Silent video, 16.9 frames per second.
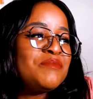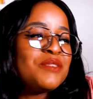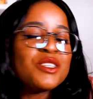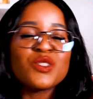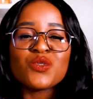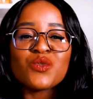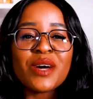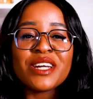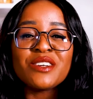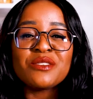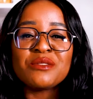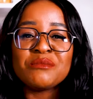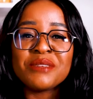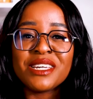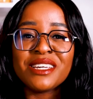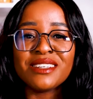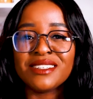
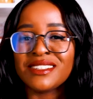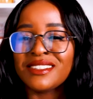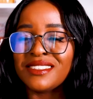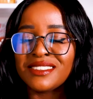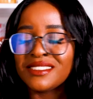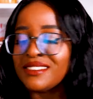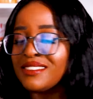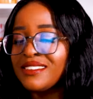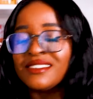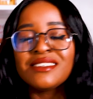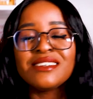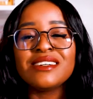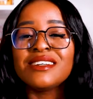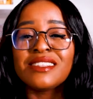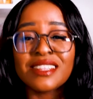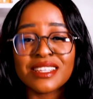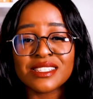swaddle me, and
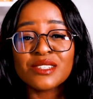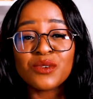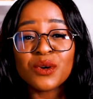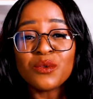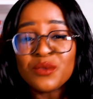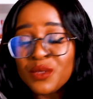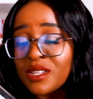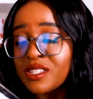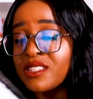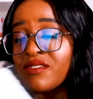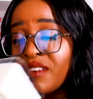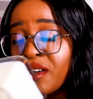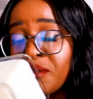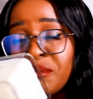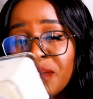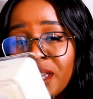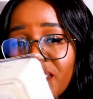that's the
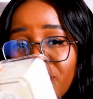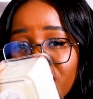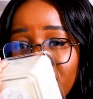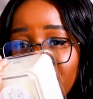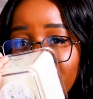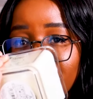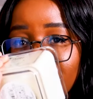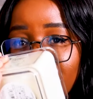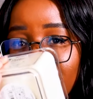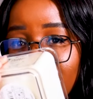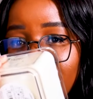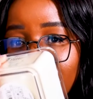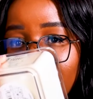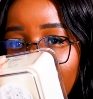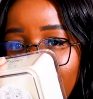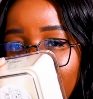vibe I'm getting from this. Like it's